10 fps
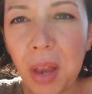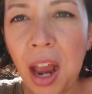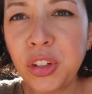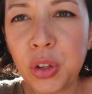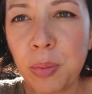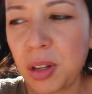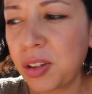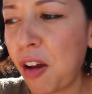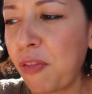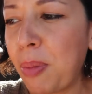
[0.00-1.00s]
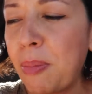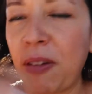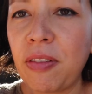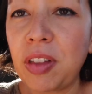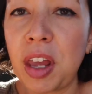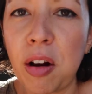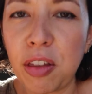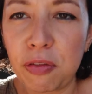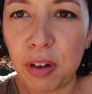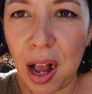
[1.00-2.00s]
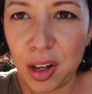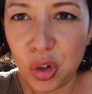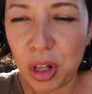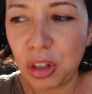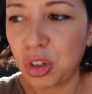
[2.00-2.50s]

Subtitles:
ice creams and stuff, but my favorite thing are the fries and the